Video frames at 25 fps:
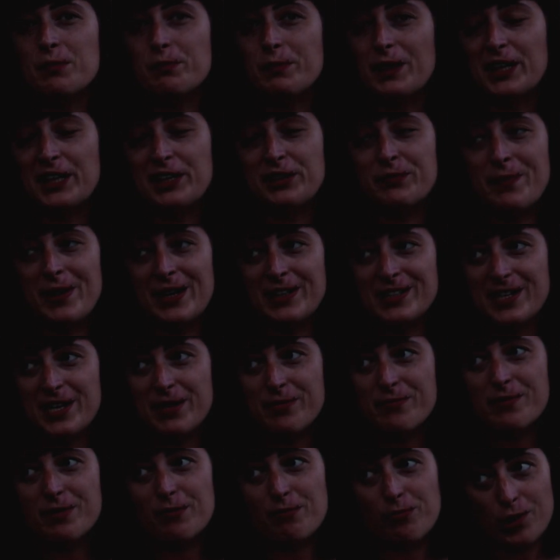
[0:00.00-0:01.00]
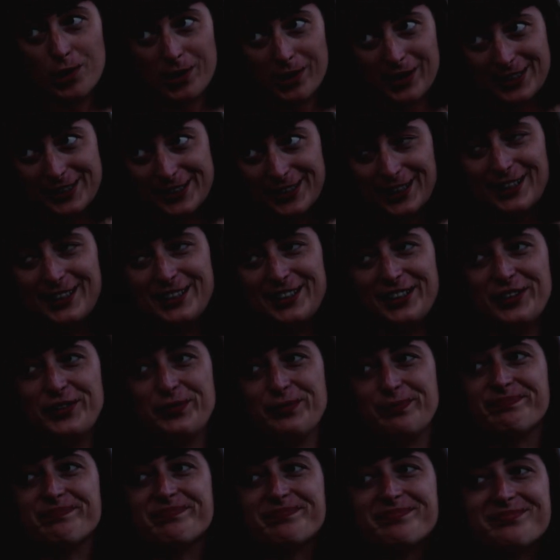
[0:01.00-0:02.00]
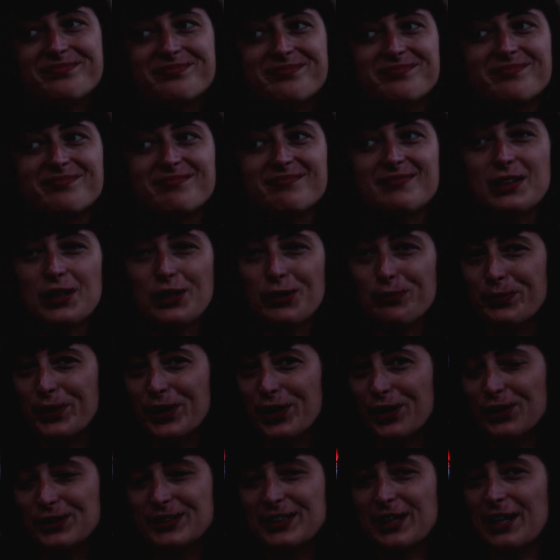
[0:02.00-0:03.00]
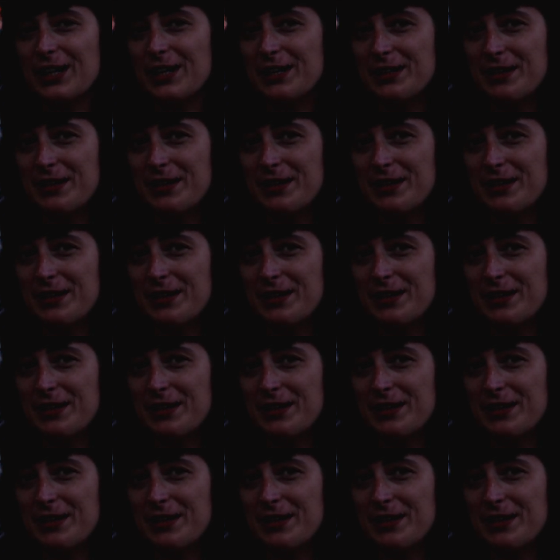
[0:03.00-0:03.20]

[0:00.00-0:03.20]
but it made him more excited, because